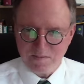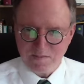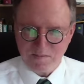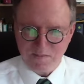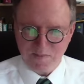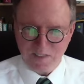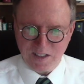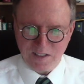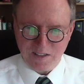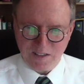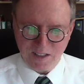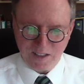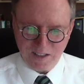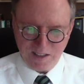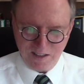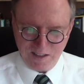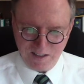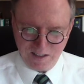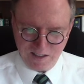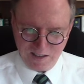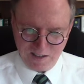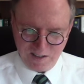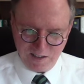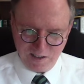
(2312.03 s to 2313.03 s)
not thinking
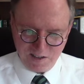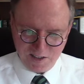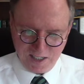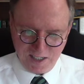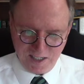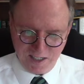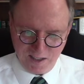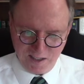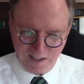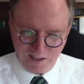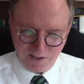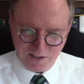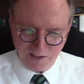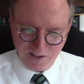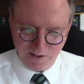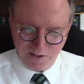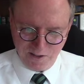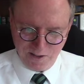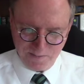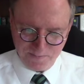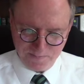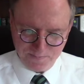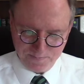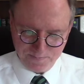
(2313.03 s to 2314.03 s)
that there's anything to it.